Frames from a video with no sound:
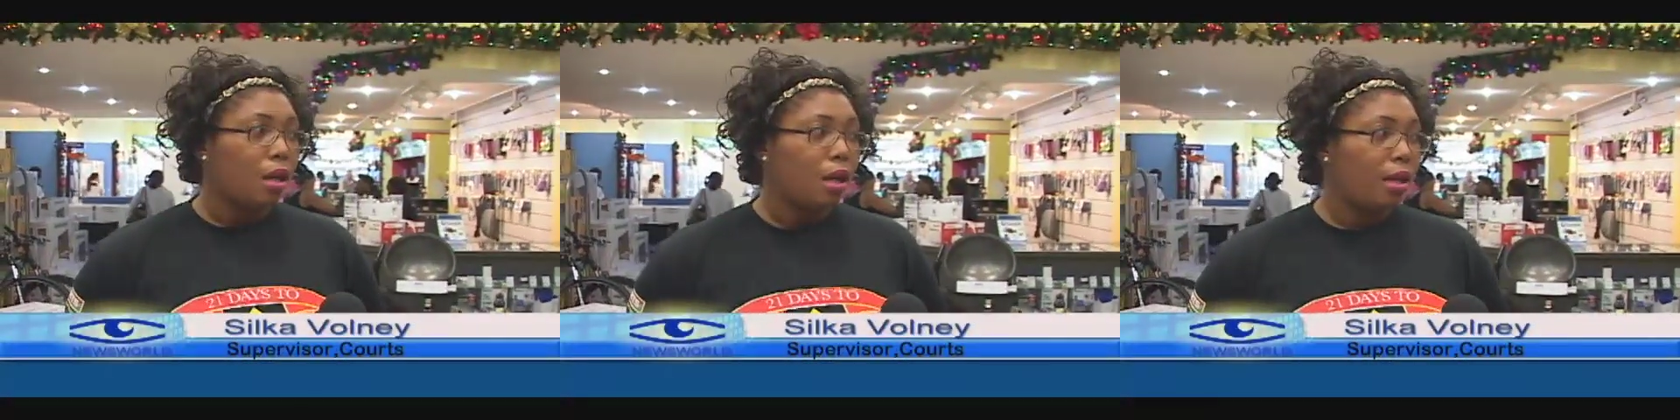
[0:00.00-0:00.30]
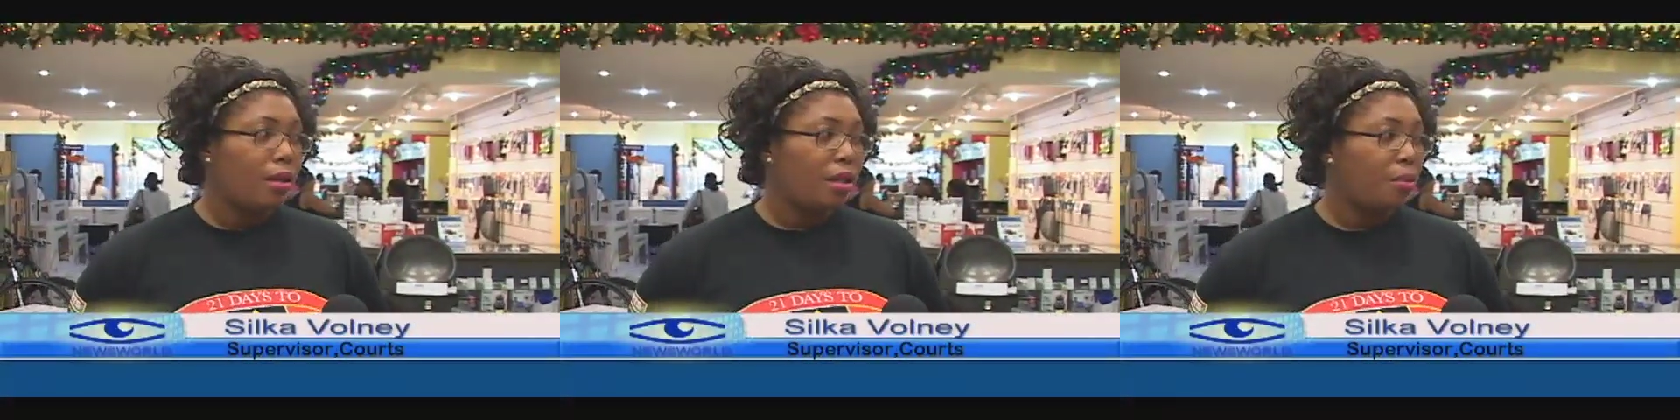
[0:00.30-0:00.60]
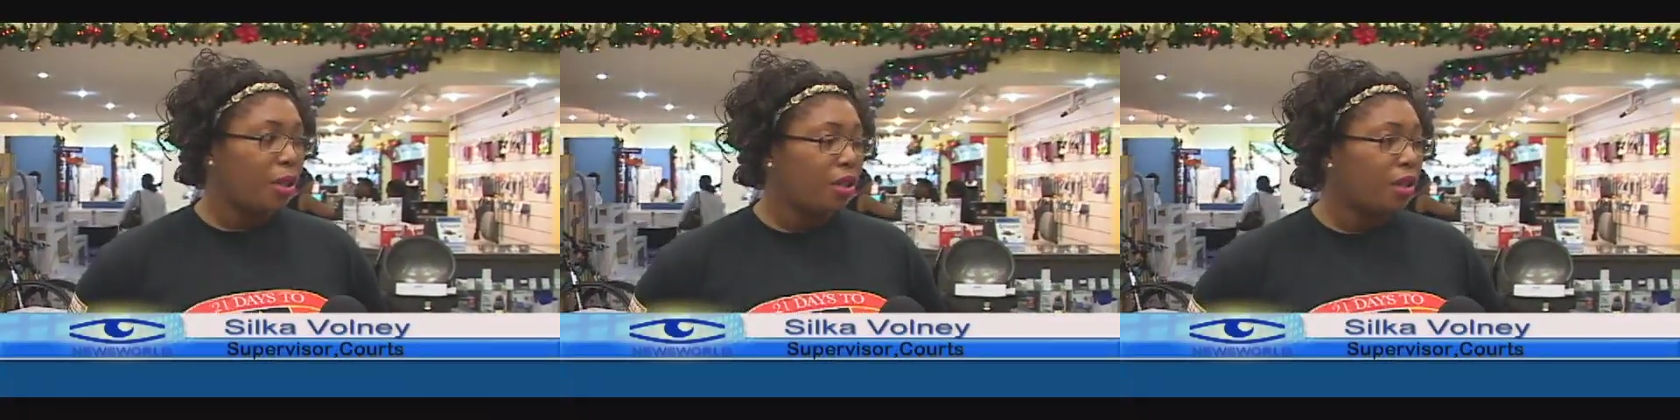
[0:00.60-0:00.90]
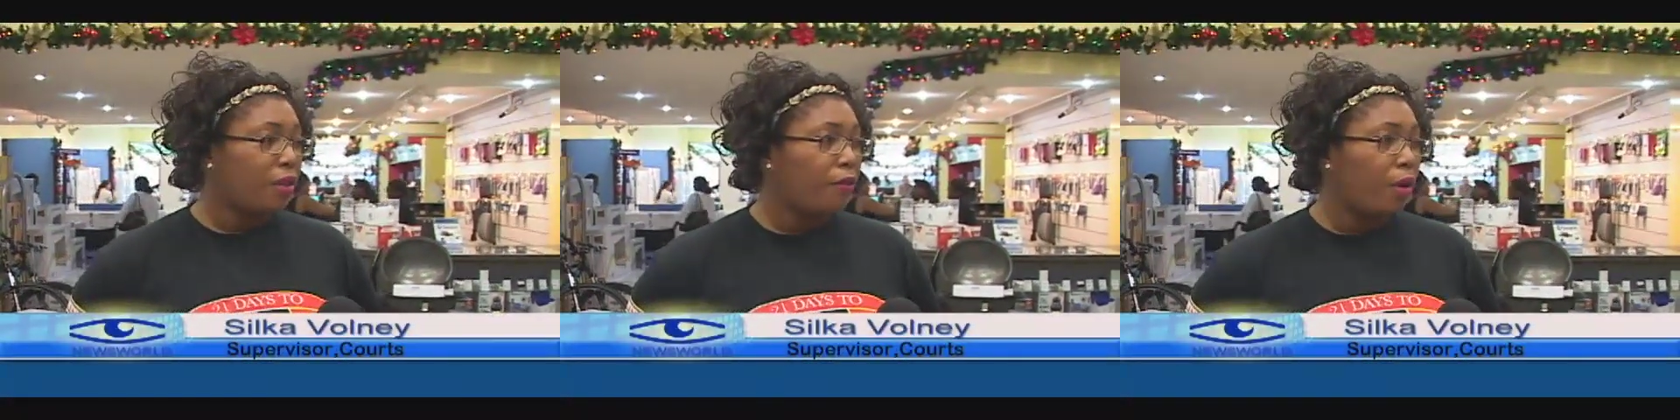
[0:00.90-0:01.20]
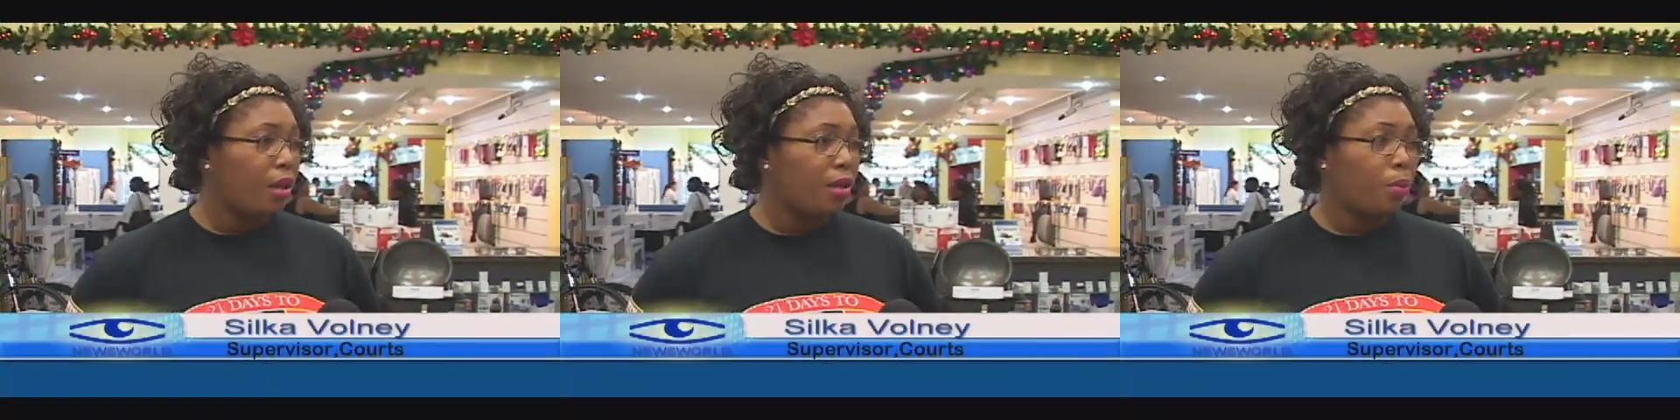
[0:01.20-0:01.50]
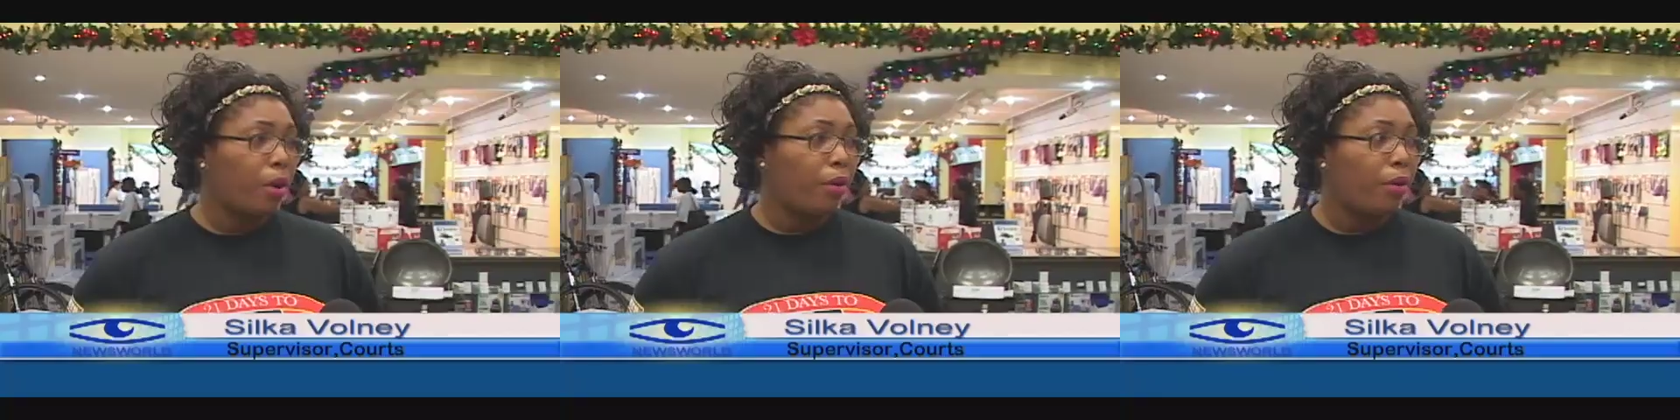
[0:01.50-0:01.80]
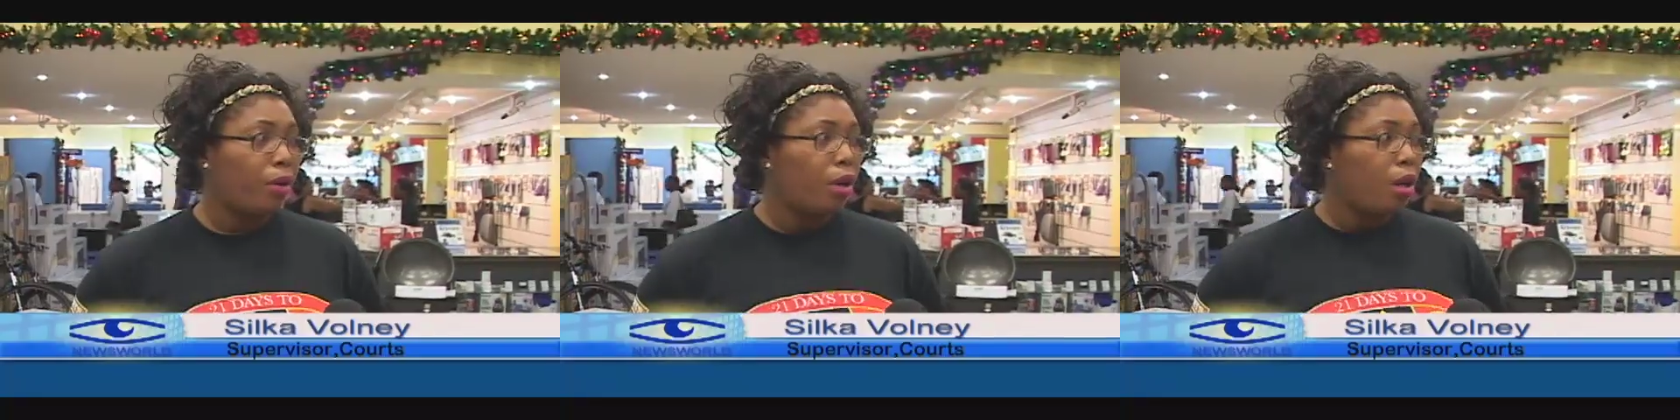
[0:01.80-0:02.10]
it's a special day for us where
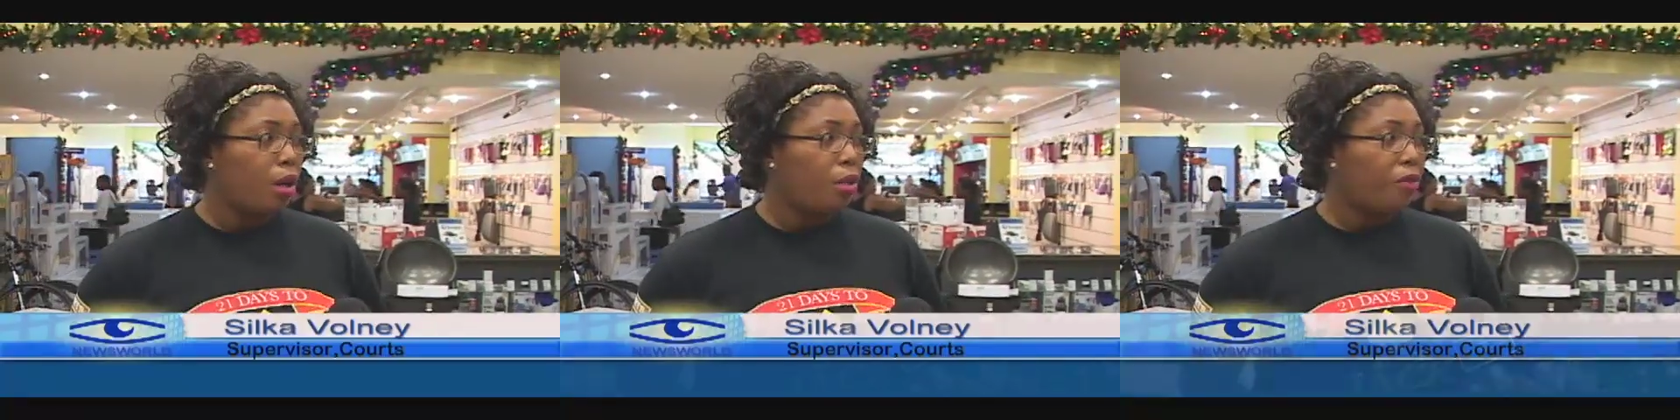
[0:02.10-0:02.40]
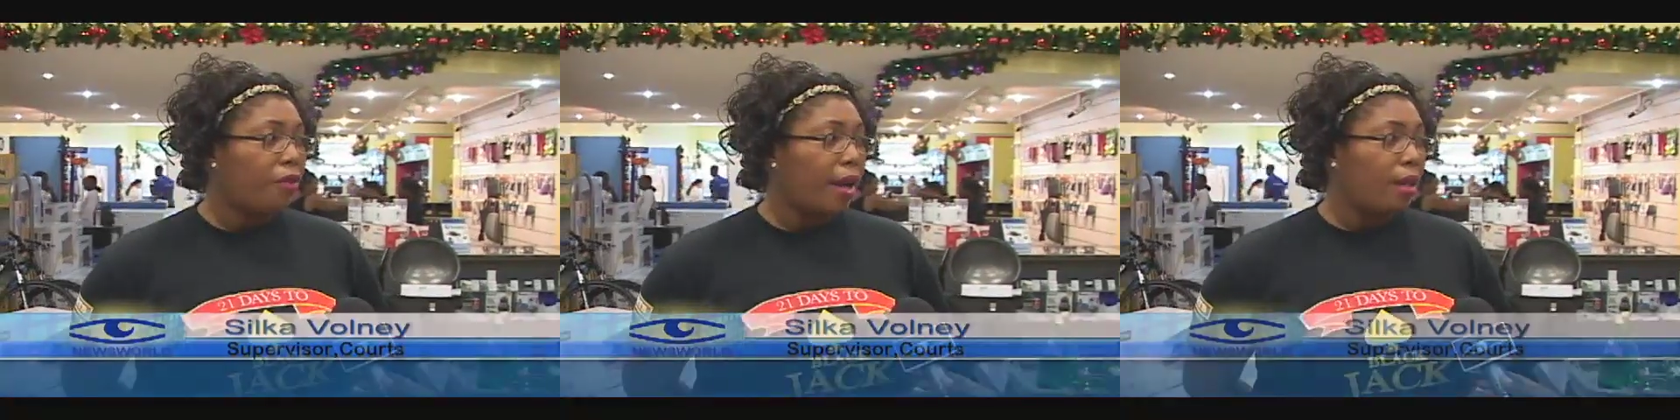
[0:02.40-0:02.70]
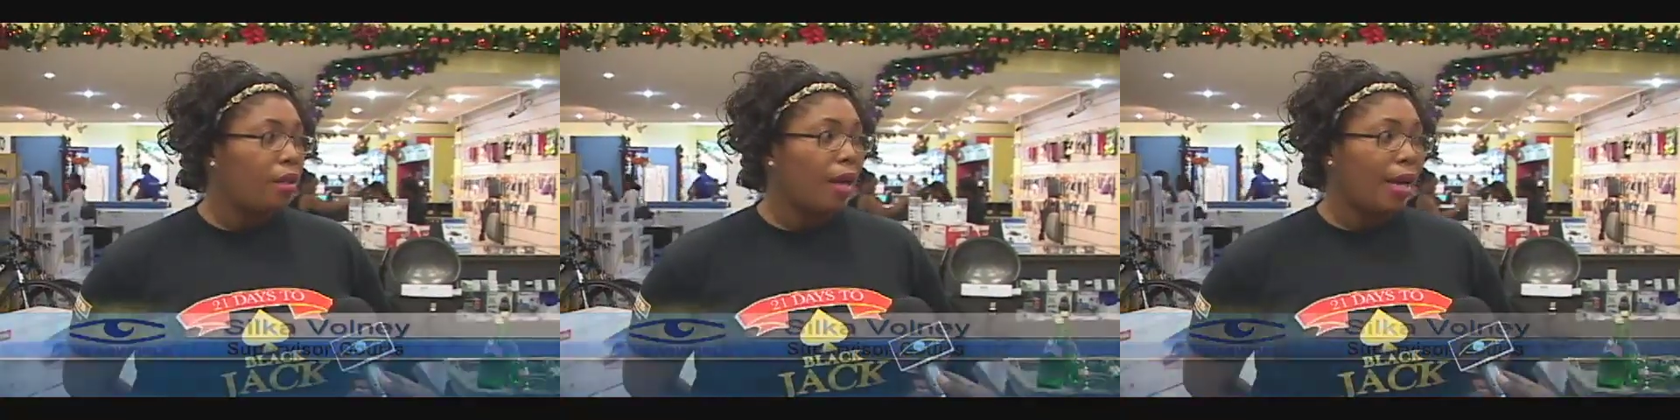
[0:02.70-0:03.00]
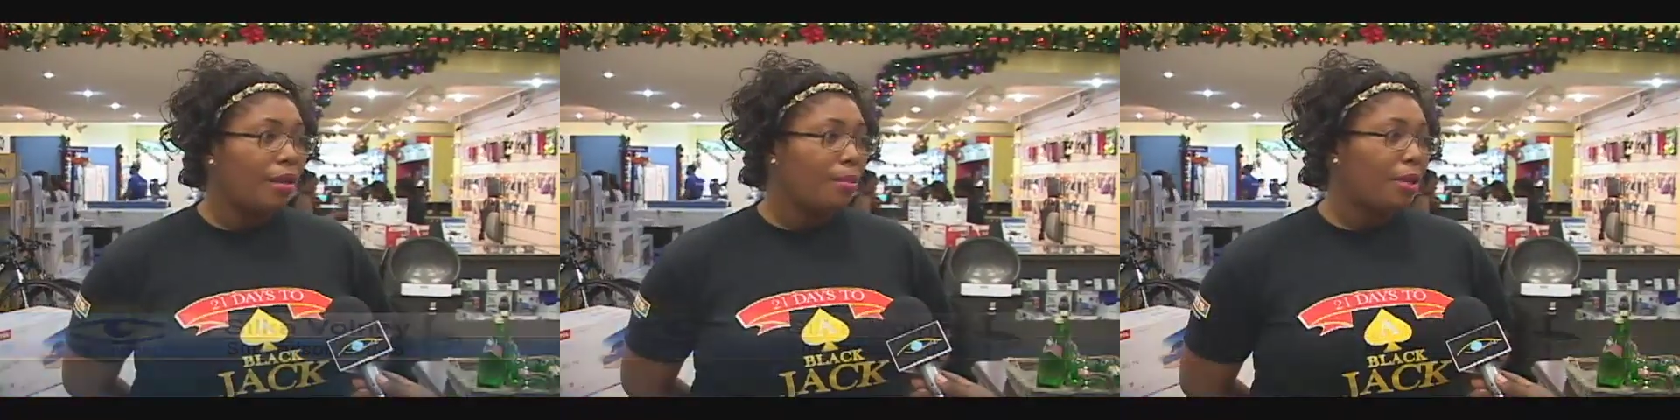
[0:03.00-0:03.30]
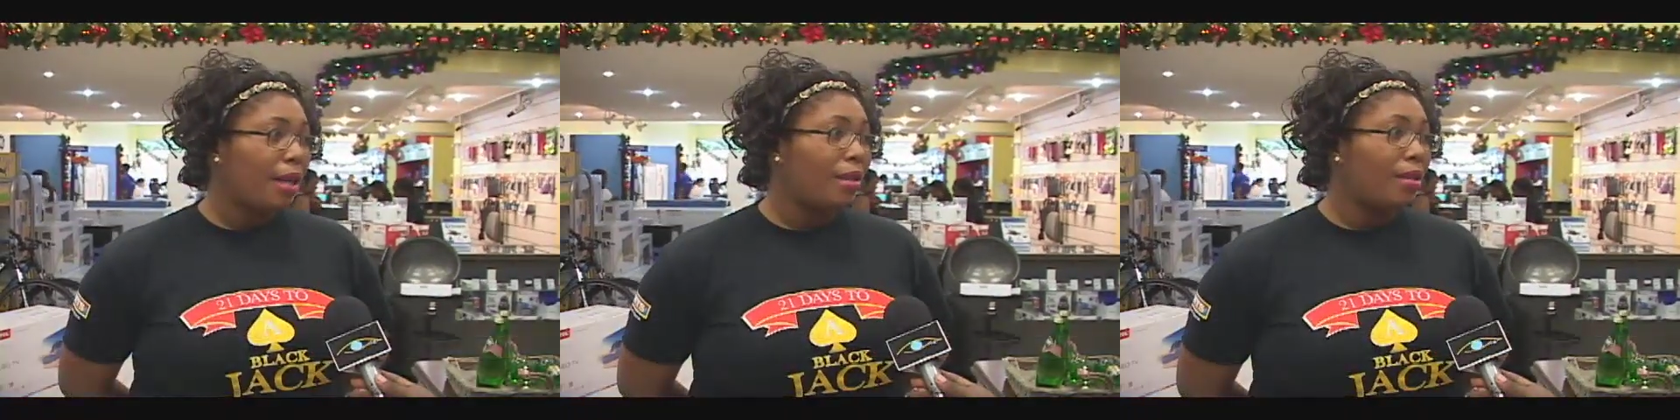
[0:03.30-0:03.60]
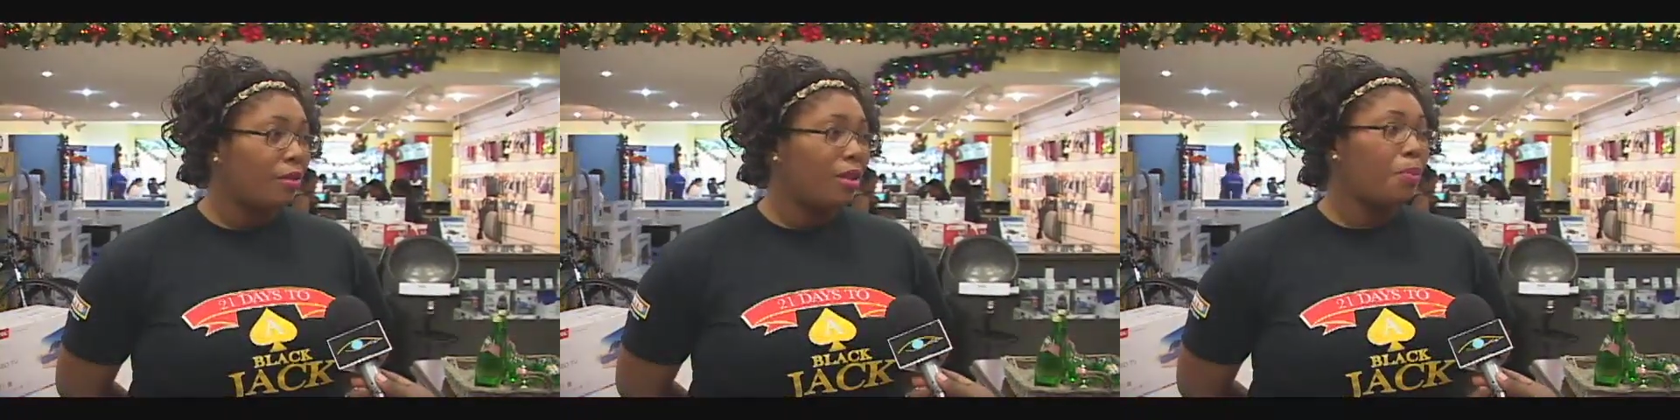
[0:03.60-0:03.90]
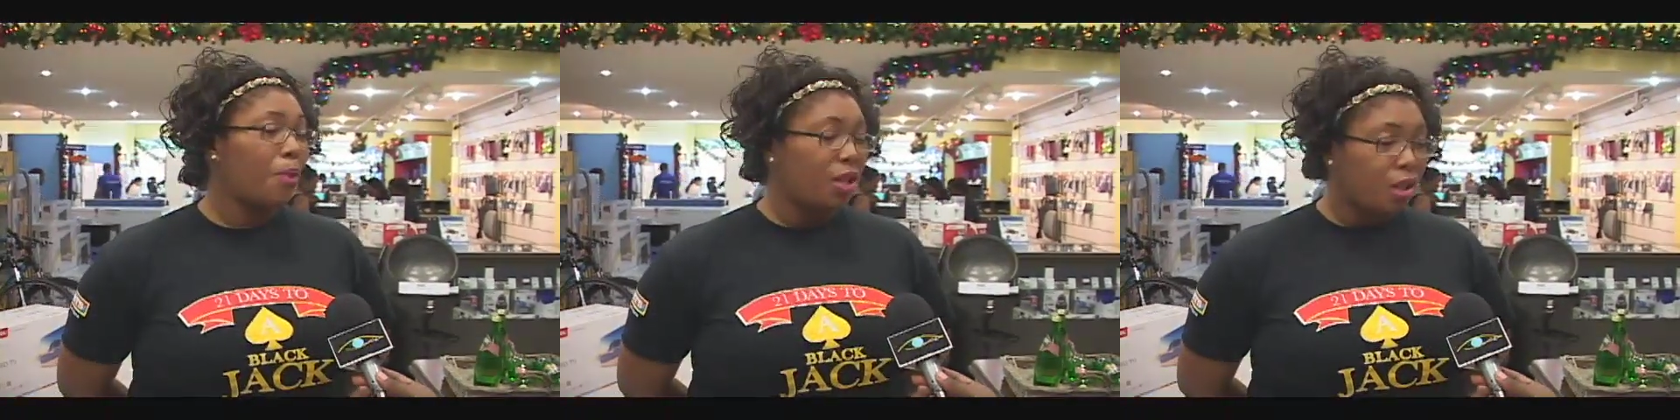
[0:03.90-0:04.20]
you find items are
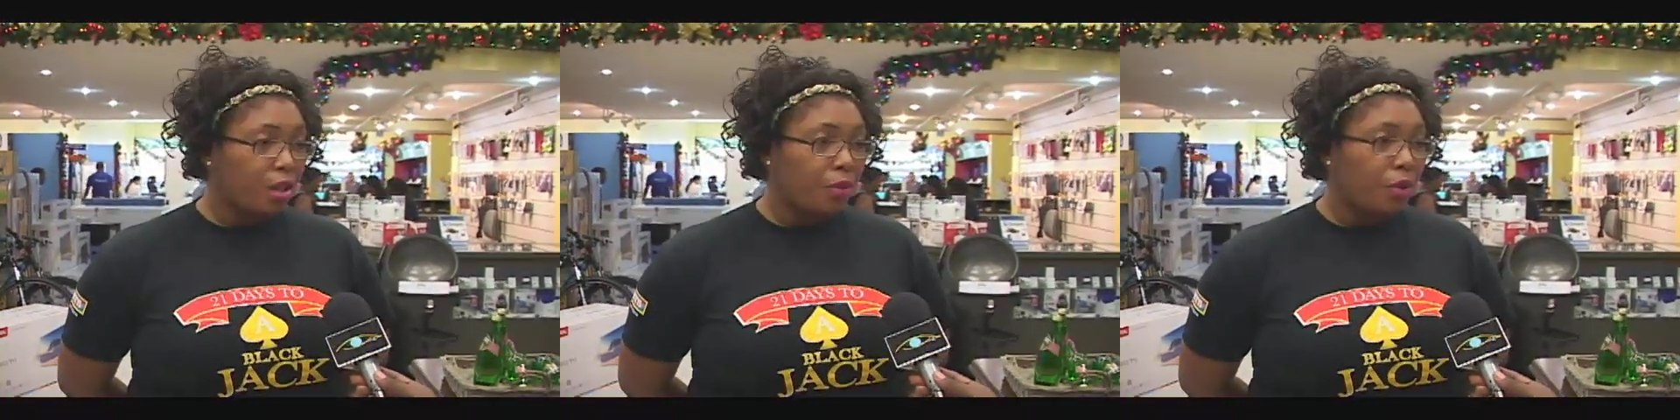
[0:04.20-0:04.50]
specially